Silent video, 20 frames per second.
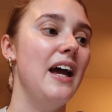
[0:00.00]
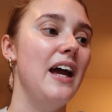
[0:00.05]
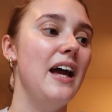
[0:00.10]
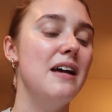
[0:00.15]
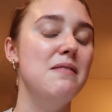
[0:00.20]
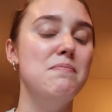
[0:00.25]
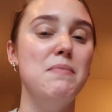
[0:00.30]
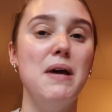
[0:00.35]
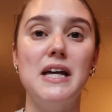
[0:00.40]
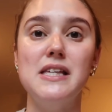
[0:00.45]

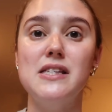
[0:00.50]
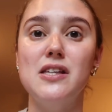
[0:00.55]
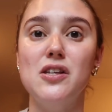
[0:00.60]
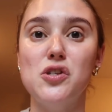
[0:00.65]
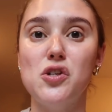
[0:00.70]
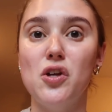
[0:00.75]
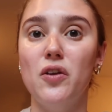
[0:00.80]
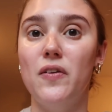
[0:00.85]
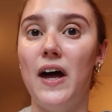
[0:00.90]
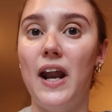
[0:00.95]
it makes
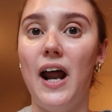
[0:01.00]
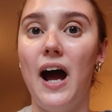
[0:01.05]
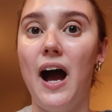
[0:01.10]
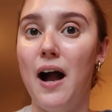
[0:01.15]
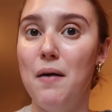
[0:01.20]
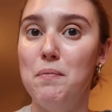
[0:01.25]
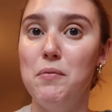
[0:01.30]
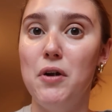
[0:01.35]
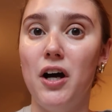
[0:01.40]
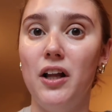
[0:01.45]
it so that
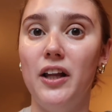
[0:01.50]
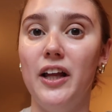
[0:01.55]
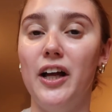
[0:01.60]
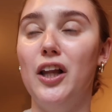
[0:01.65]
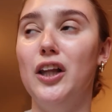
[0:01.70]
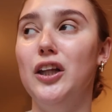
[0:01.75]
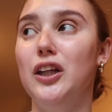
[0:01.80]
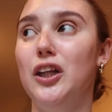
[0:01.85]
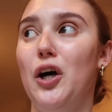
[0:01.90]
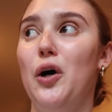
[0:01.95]
I'm not like
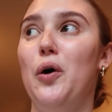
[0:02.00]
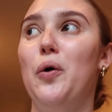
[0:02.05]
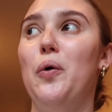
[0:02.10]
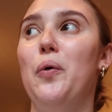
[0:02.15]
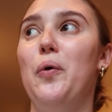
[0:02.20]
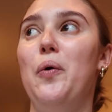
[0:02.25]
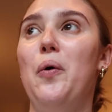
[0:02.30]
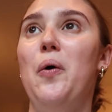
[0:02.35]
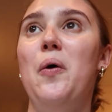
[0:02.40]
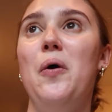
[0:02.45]

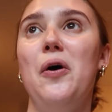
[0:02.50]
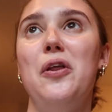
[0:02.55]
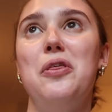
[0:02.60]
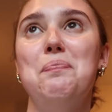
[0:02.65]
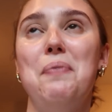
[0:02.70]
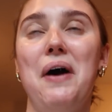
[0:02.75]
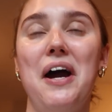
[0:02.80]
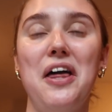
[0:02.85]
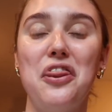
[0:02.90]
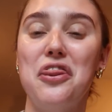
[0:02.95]
alone with
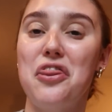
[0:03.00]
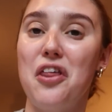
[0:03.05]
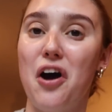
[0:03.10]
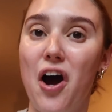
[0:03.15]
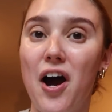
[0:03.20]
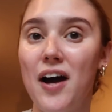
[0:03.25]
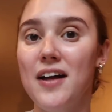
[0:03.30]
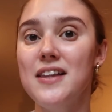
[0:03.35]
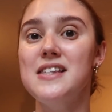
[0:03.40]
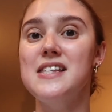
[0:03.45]
my
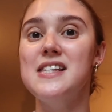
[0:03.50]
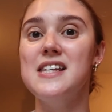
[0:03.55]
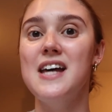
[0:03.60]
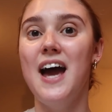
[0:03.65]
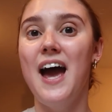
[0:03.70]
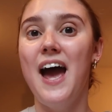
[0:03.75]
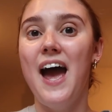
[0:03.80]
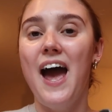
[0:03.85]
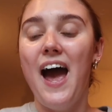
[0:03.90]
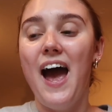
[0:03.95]
thoughts.
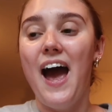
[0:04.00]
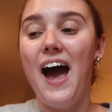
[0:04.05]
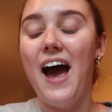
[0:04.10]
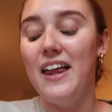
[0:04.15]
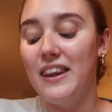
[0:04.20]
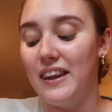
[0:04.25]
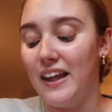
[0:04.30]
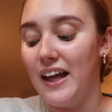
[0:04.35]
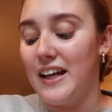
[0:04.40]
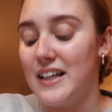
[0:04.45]

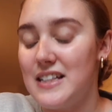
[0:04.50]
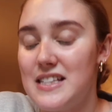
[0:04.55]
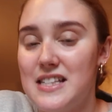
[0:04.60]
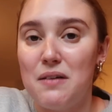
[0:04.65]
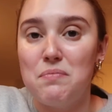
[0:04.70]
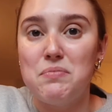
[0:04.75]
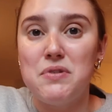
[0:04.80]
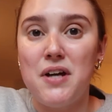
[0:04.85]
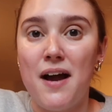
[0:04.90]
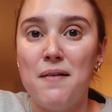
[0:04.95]
And like
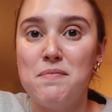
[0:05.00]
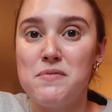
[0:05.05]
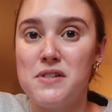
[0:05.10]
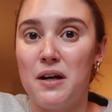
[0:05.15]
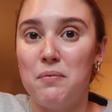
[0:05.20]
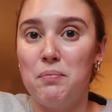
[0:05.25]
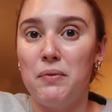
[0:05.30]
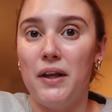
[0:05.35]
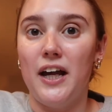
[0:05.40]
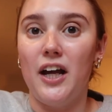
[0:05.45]
sometimes
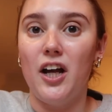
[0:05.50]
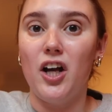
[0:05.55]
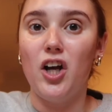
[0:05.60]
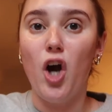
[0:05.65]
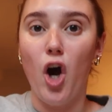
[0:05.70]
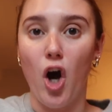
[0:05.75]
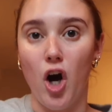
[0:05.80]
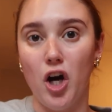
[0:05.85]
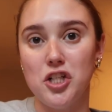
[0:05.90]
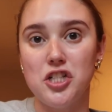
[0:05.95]
I'm like
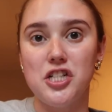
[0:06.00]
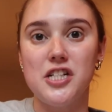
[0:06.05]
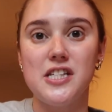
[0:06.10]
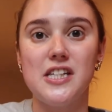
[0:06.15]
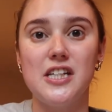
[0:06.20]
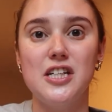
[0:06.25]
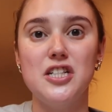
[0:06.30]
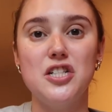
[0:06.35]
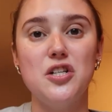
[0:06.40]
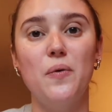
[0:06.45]

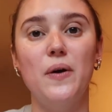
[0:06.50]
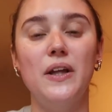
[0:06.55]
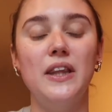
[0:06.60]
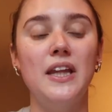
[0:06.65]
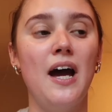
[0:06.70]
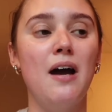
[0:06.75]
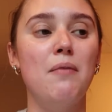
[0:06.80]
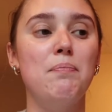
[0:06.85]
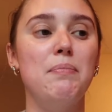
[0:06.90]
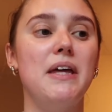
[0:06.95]
consciously doing
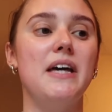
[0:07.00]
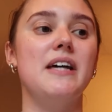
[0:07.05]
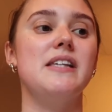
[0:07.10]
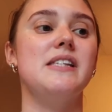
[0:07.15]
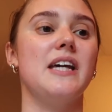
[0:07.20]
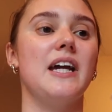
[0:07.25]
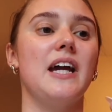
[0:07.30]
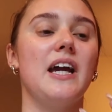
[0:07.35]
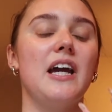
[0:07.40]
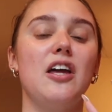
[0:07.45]
that
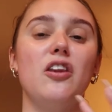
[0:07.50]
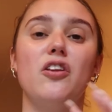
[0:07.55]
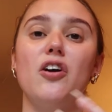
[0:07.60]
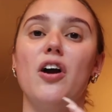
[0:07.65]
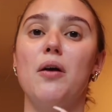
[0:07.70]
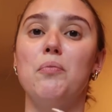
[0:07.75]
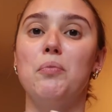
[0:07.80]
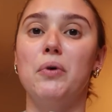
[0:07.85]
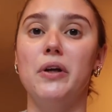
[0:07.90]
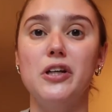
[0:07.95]
because like either
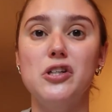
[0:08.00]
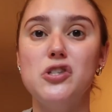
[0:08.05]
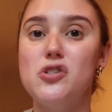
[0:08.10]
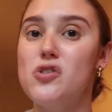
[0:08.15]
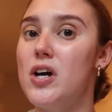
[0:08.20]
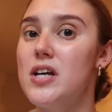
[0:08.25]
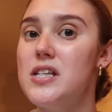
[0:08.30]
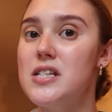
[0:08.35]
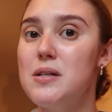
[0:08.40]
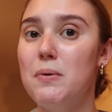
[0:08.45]
I'm really
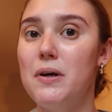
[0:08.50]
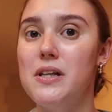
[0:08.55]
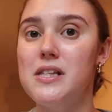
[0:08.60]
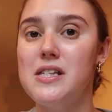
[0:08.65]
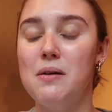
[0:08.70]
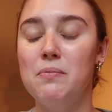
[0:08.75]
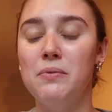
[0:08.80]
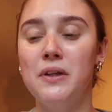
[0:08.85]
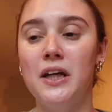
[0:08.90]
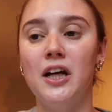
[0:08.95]
stressed about
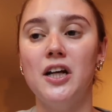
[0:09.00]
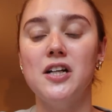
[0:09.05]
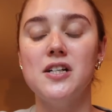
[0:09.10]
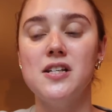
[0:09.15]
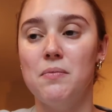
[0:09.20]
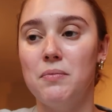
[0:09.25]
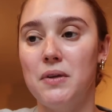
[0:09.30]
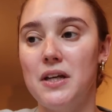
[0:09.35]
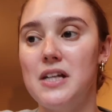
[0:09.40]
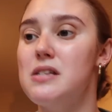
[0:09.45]
something or
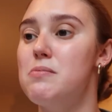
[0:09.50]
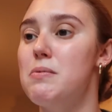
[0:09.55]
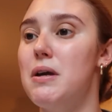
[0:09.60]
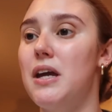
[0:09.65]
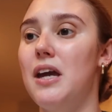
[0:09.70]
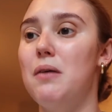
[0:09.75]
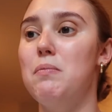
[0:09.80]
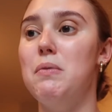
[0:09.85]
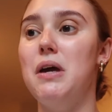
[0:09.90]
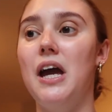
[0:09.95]
something's
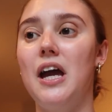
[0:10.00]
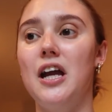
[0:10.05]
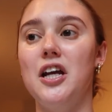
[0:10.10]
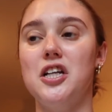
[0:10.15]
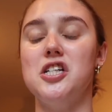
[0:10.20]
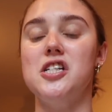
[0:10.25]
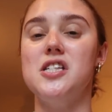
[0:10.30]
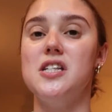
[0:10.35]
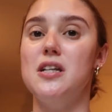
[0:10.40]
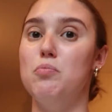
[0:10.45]
making me
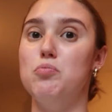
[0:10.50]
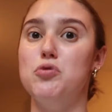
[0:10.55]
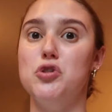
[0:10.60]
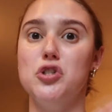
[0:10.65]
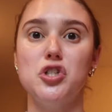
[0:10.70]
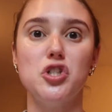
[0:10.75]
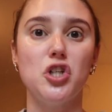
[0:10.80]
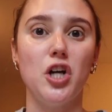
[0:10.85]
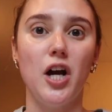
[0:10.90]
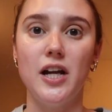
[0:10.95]
anxious and I'm
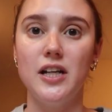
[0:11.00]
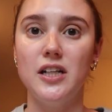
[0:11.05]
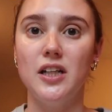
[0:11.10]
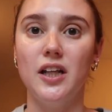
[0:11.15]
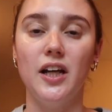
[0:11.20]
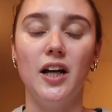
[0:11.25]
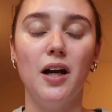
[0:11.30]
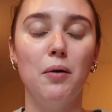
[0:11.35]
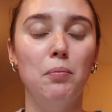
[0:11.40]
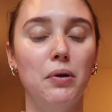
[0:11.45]
just trying to
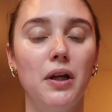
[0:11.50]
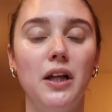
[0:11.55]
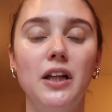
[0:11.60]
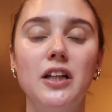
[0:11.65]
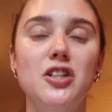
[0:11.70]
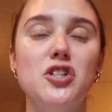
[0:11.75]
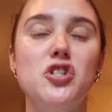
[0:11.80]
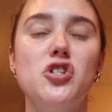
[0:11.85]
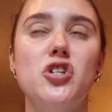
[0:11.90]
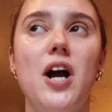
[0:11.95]
like
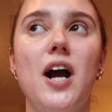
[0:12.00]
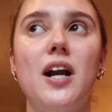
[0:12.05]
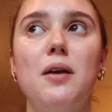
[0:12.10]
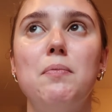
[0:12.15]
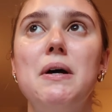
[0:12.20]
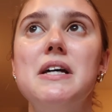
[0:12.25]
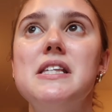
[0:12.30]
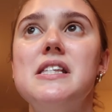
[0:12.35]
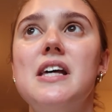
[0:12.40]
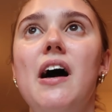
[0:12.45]
completely distract
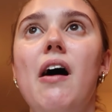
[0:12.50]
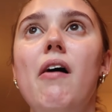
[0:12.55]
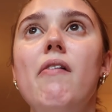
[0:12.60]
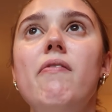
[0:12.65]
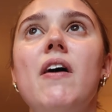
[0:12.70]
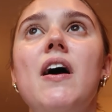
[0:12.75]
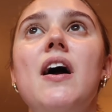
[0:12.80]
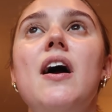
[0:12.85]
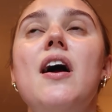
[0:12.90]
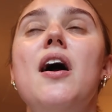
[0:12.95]

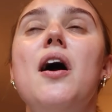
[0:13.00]
myself.